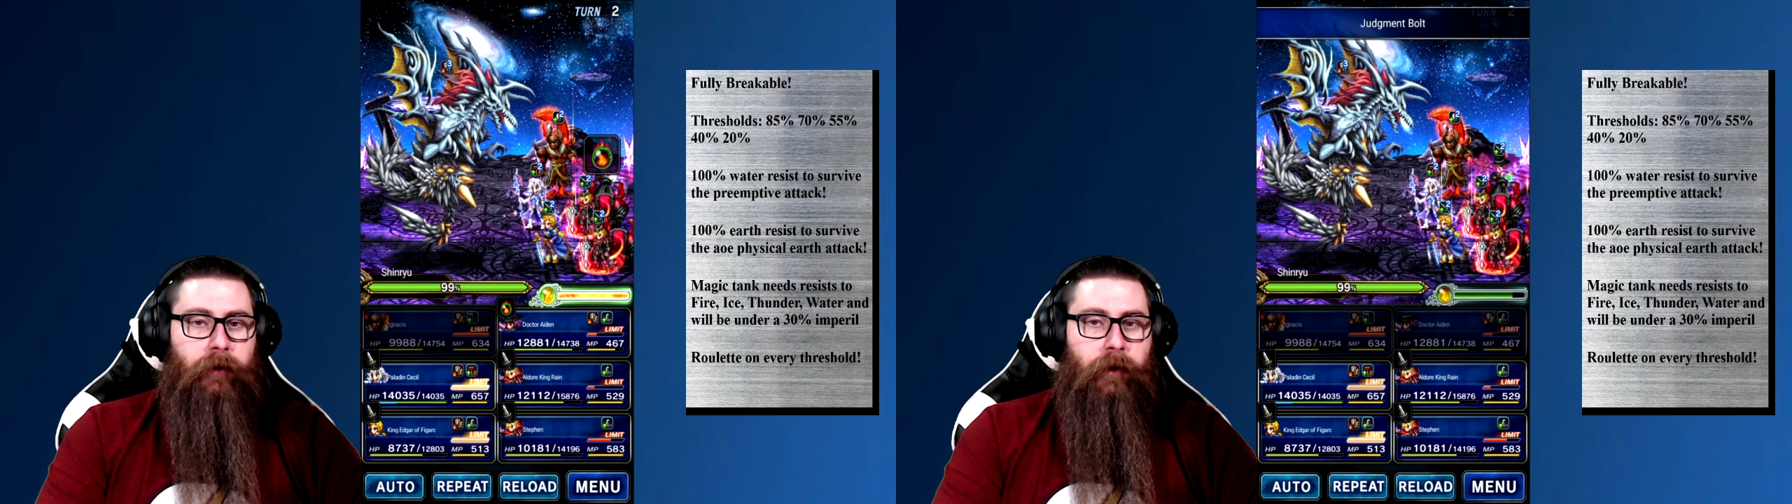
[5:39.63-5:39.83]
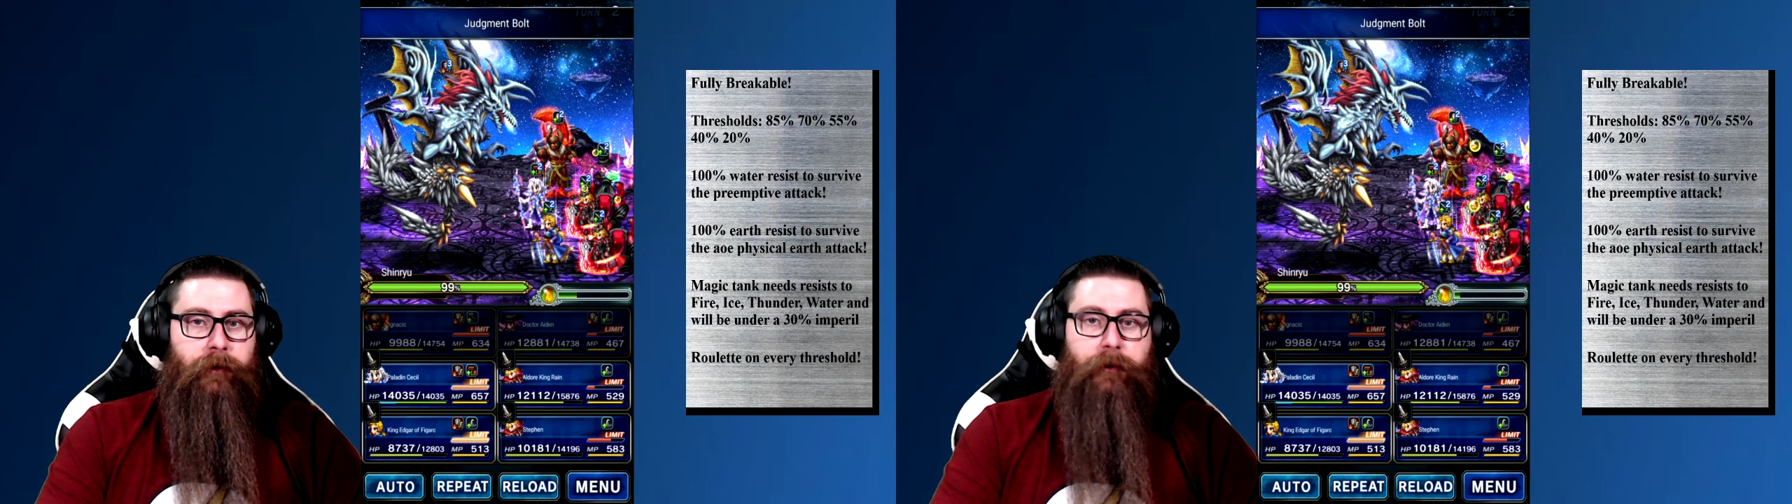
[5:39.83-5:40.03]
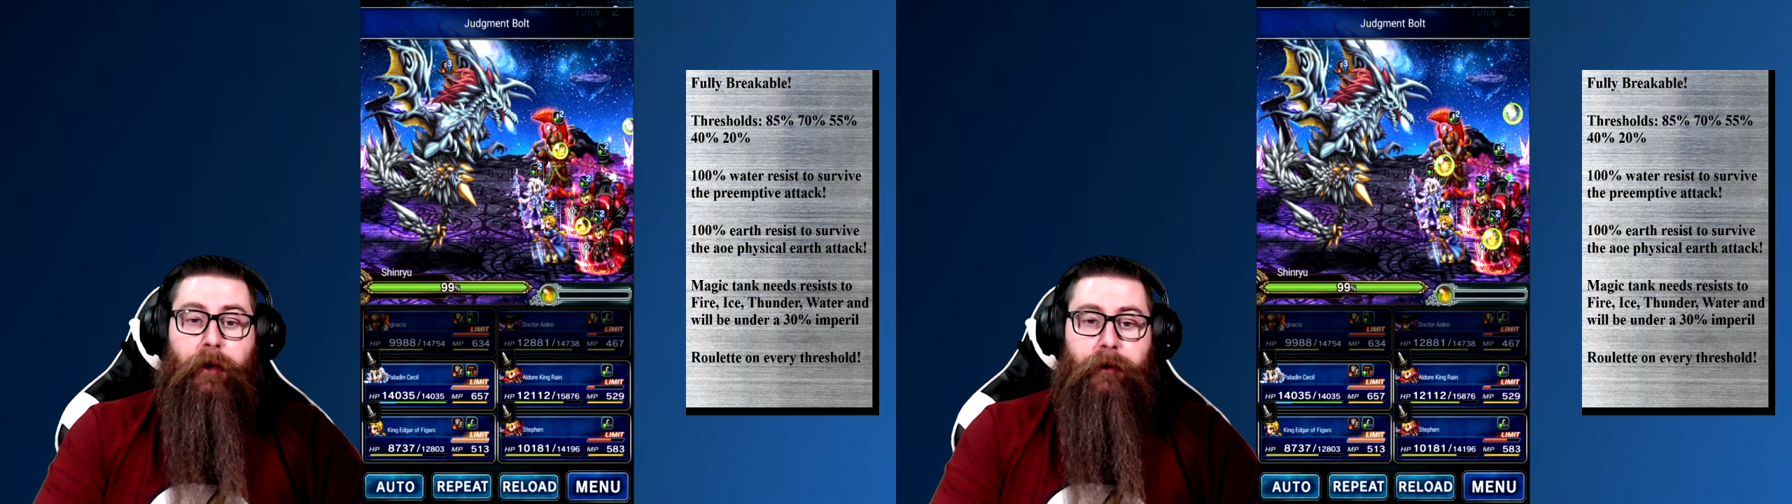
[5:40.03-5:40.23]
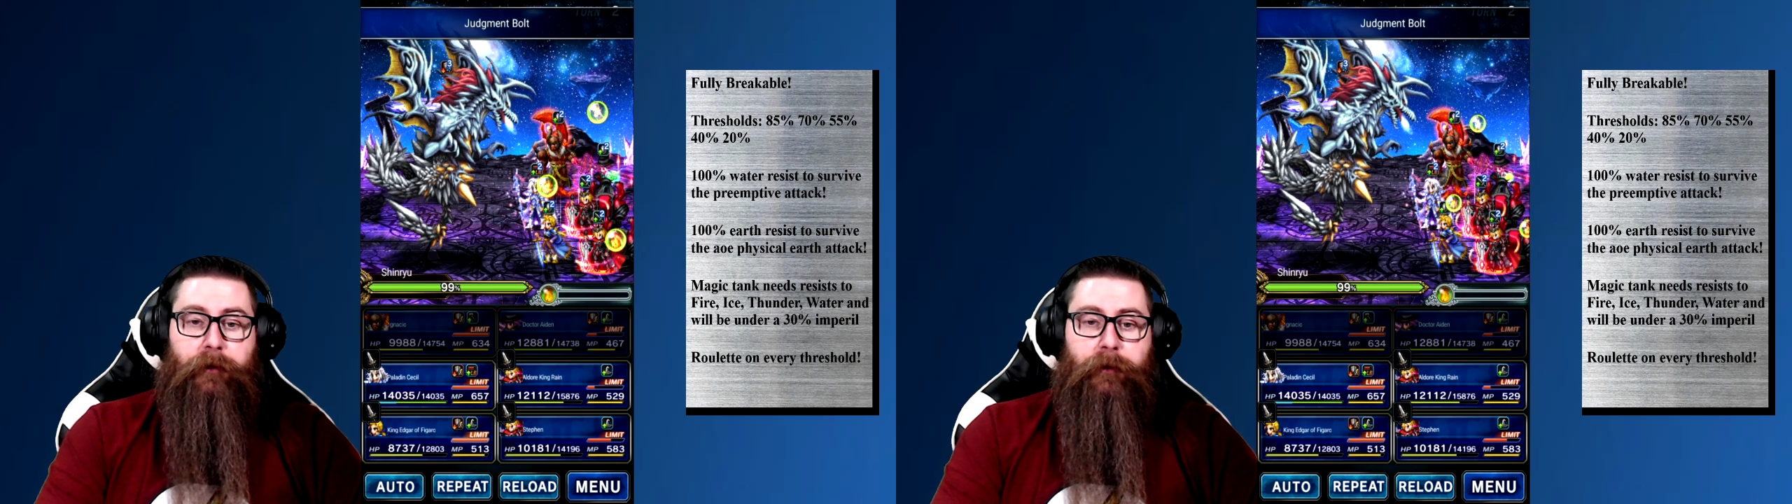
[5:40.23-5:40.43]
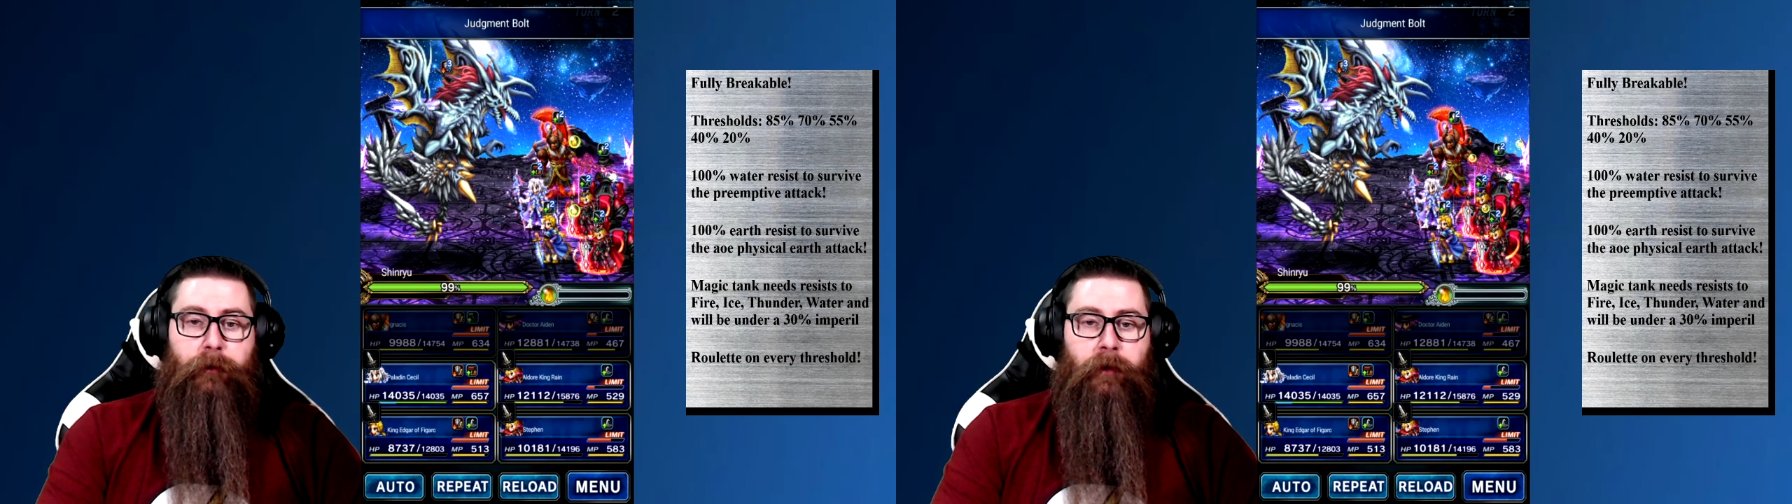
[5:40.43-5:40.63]
on turn
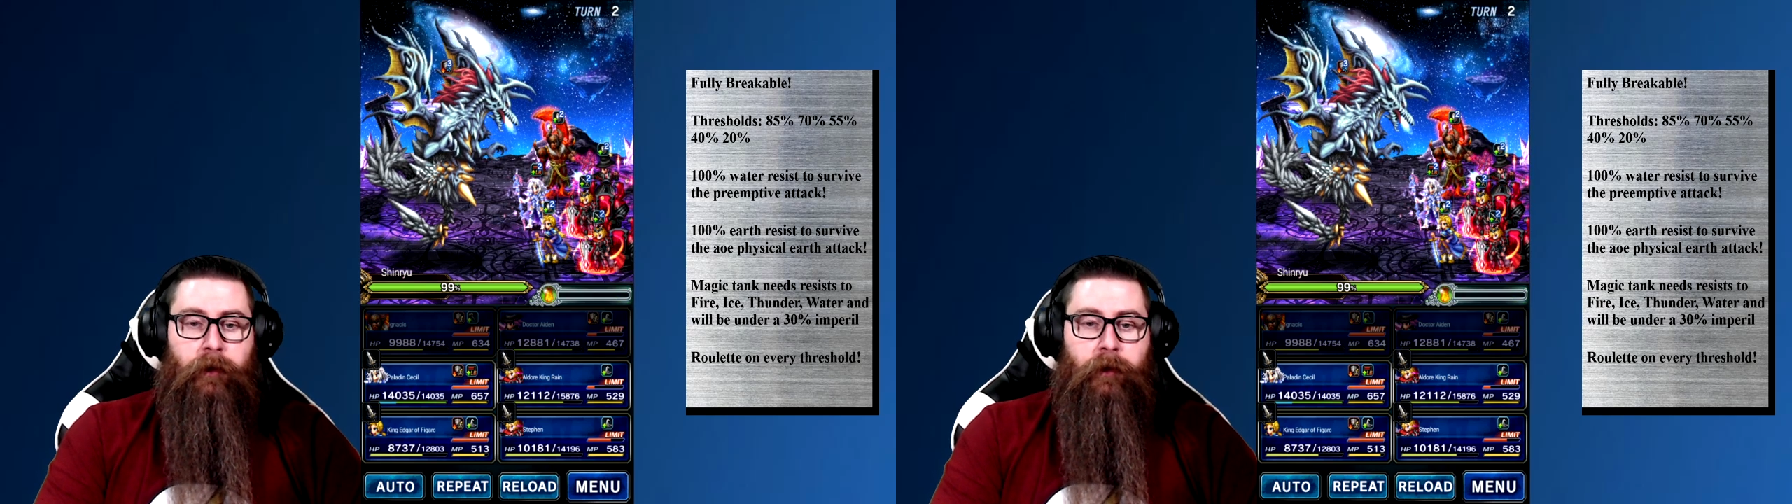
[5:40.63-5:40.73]
2.